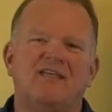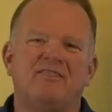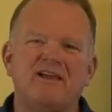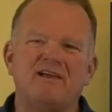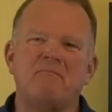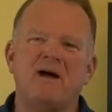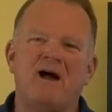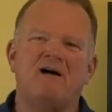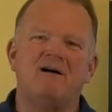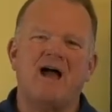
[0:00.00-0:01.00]
Think
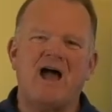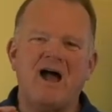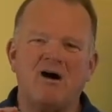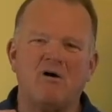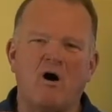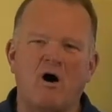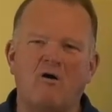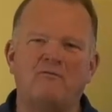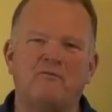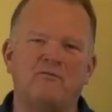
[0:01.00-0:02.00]
about how
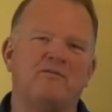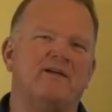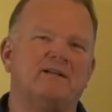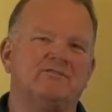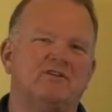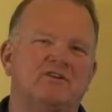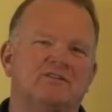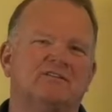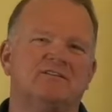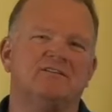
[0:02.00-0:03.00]
awful things
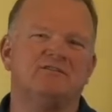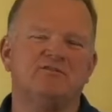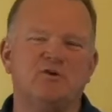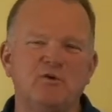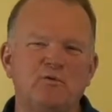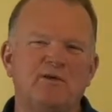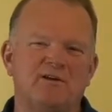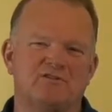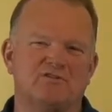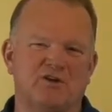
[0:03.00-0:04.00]
looked two
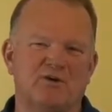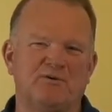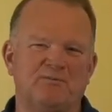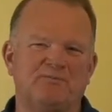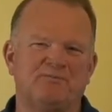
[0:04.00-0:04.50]
years ago